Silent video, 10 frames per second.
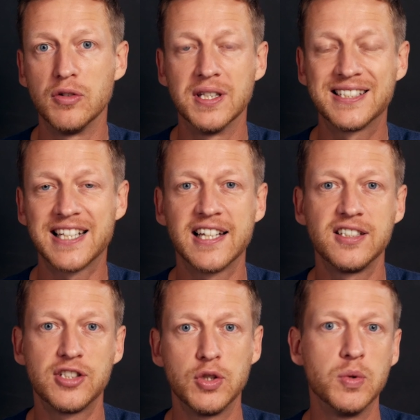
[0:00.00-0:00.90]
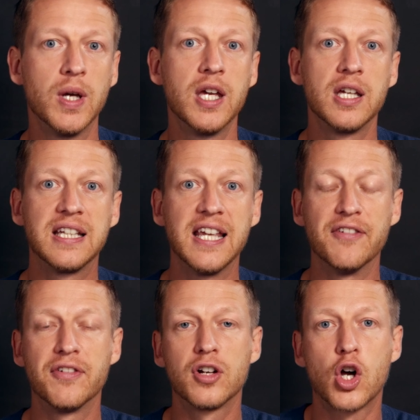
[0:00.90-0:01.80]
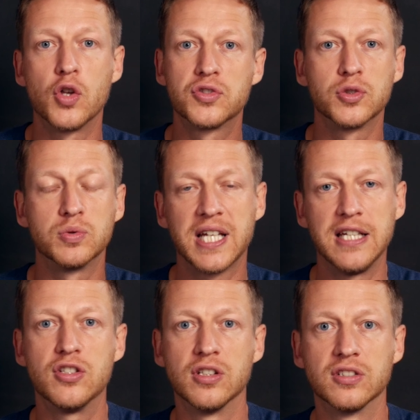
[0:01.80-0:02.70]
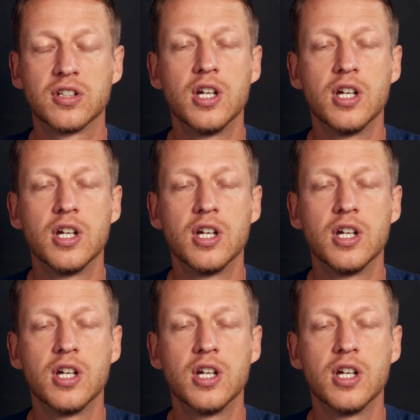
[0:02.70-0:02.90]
you decide to give consultations.